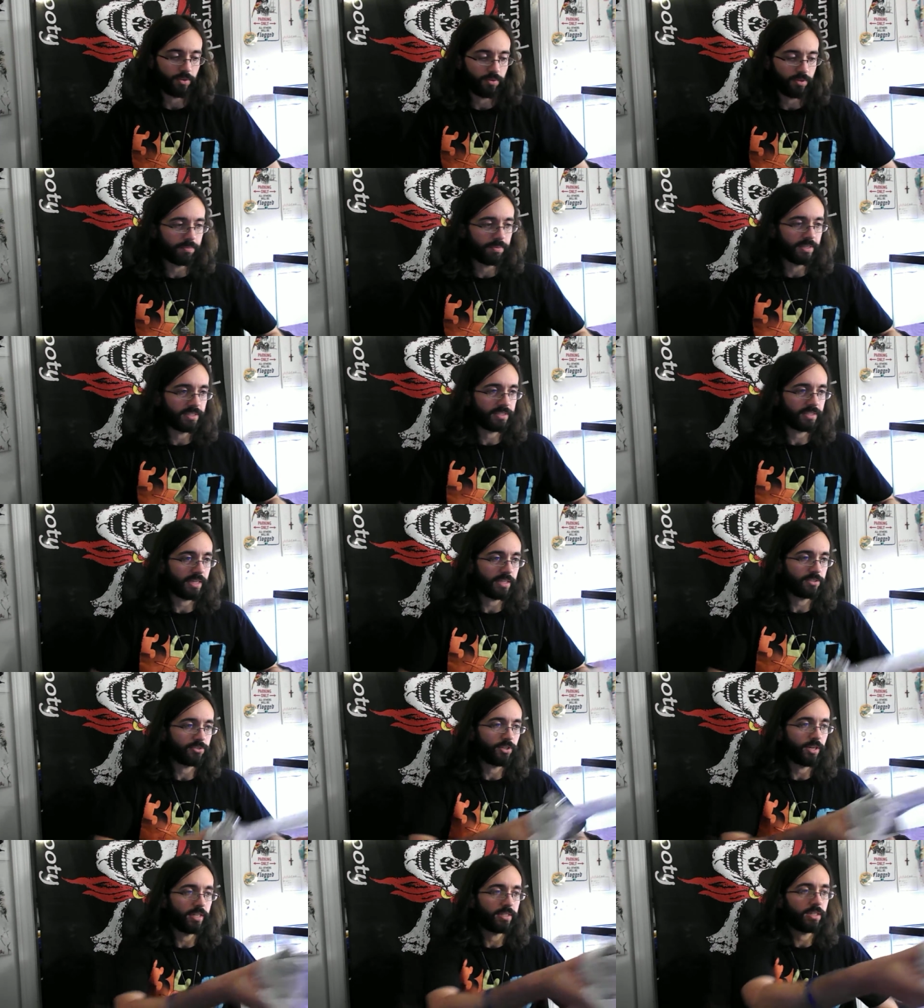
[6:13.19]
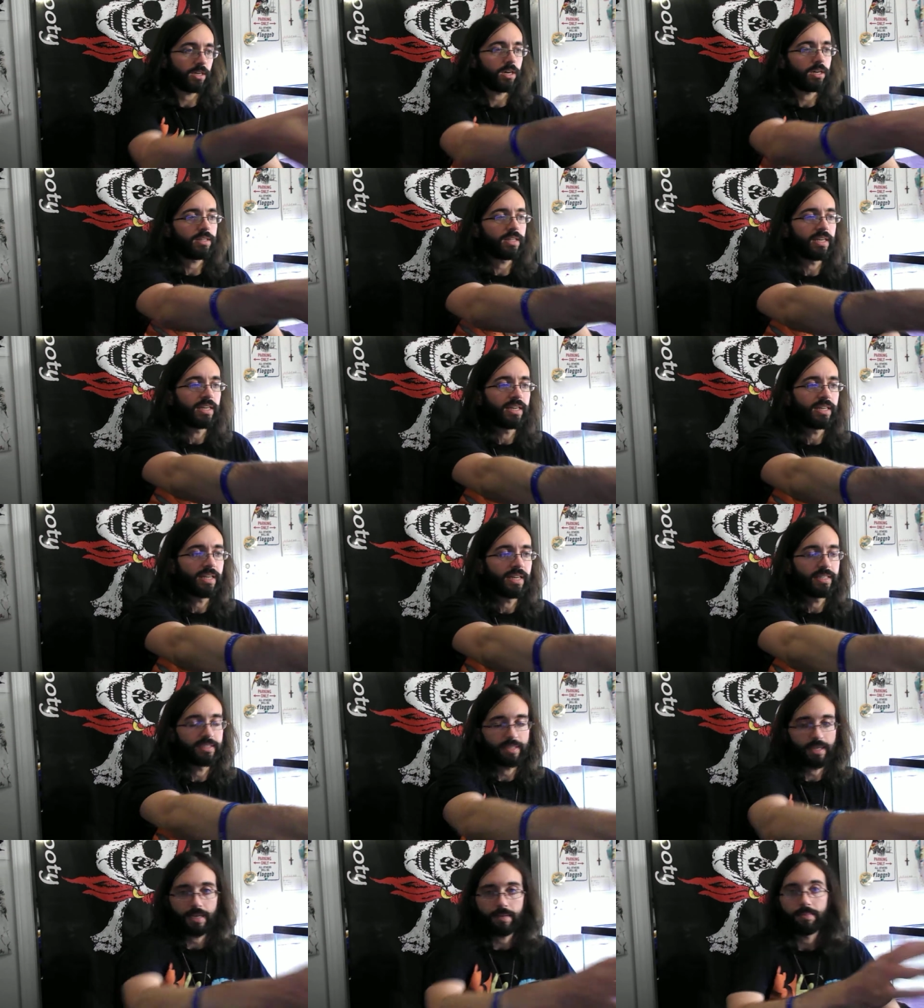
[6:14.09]
One of the best soundtracks on the
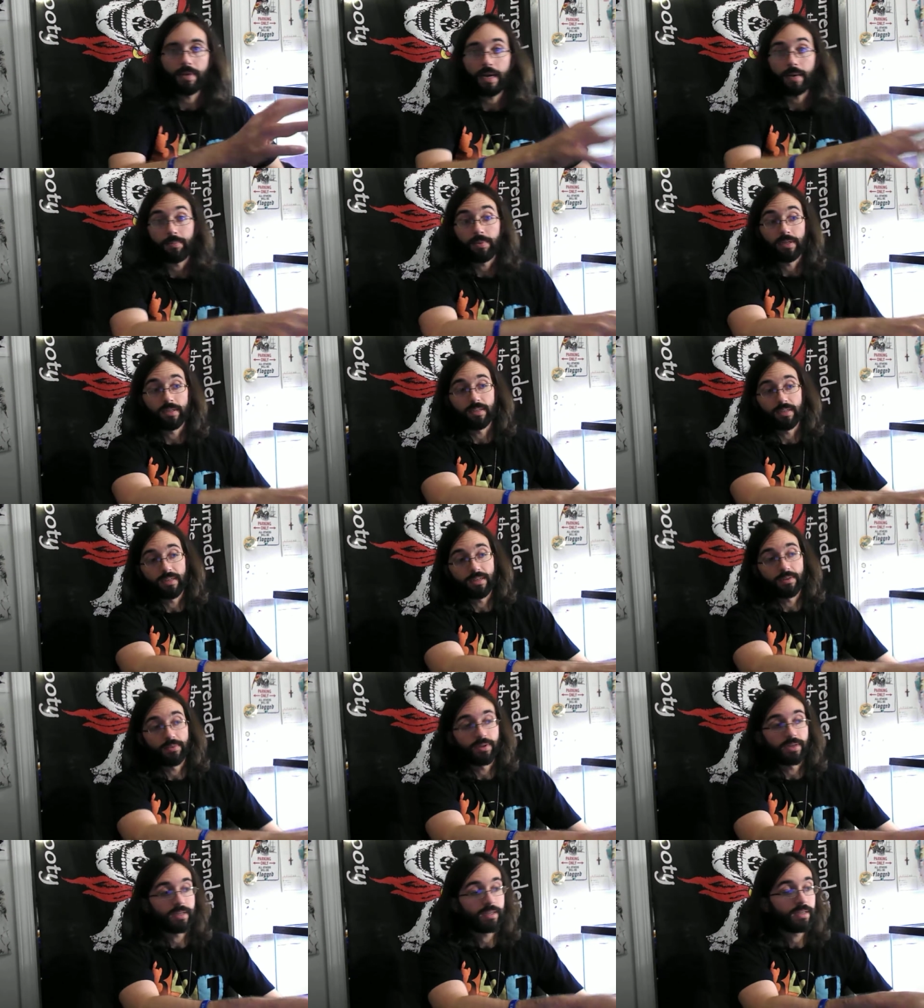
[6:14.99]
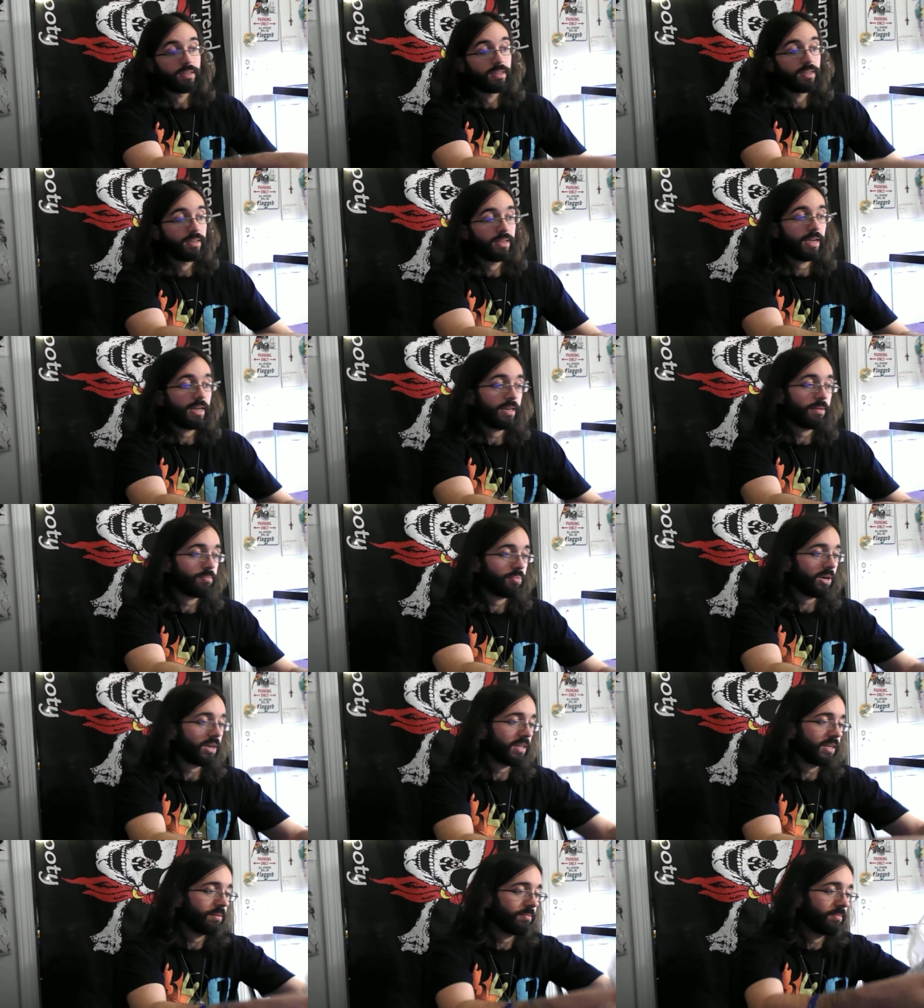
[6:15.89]
NES, in my opinion, anyway, and
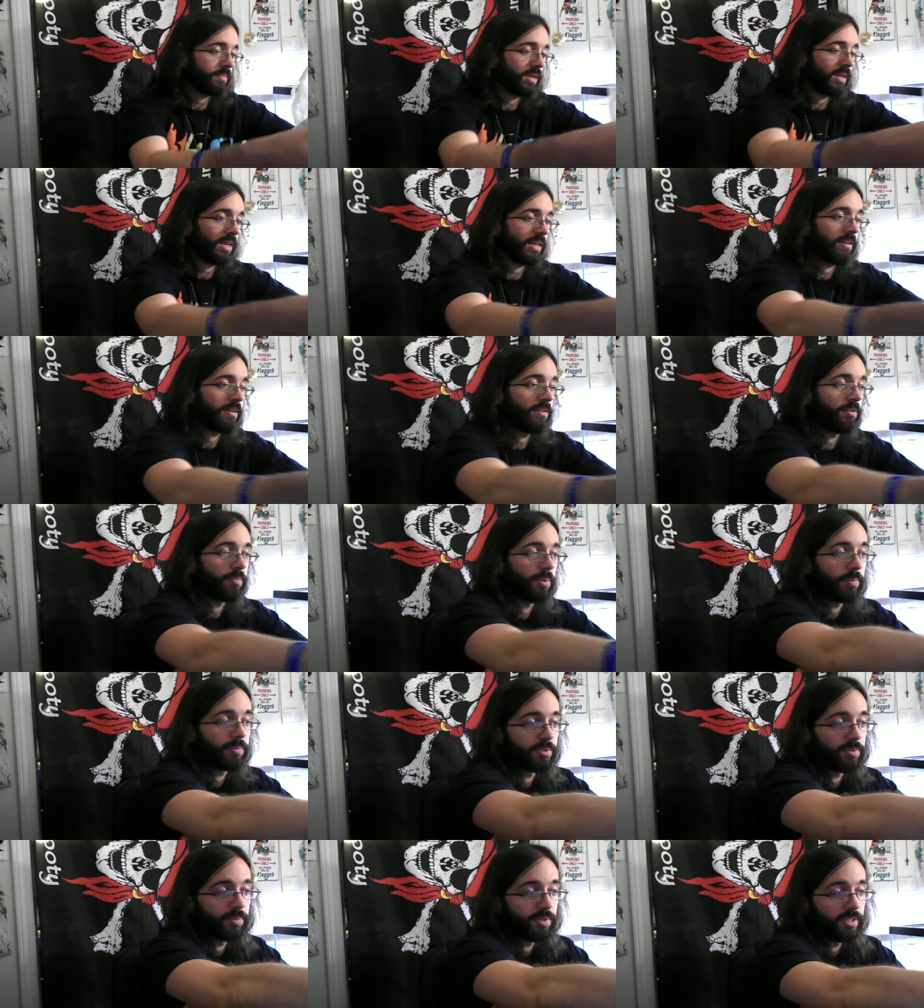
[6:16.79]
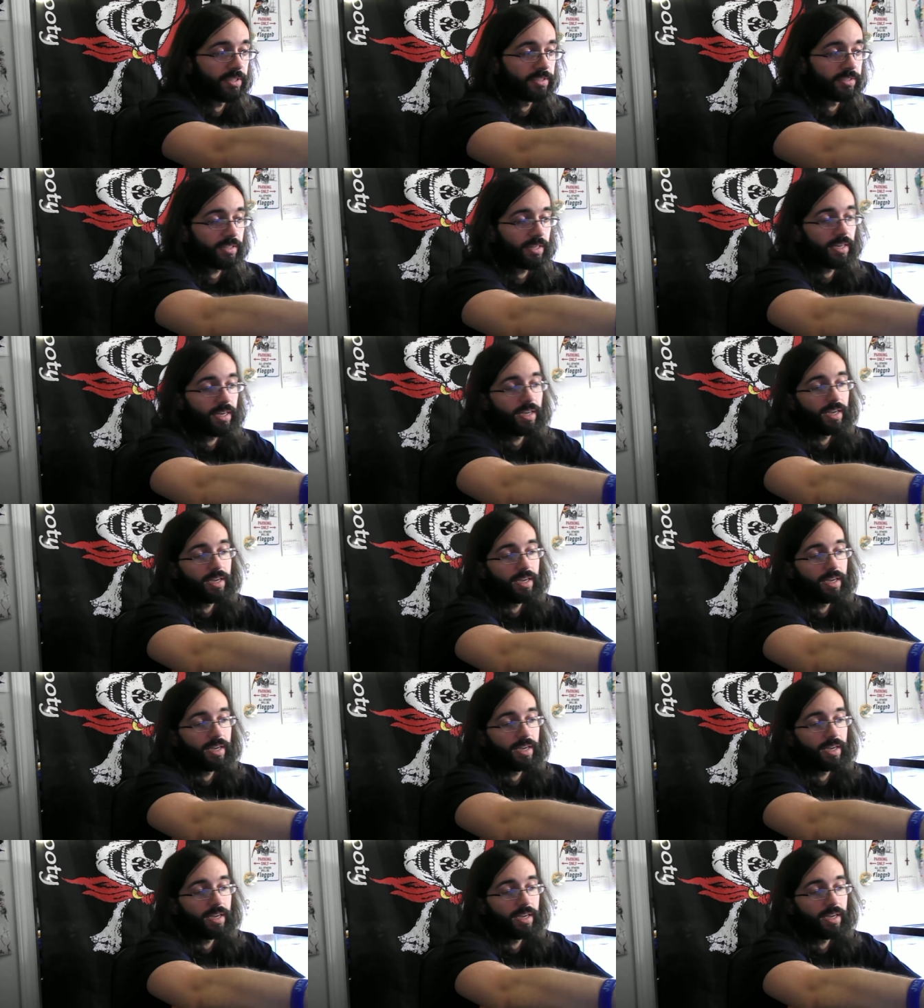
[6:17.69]
probably in a lot of other people's opinions.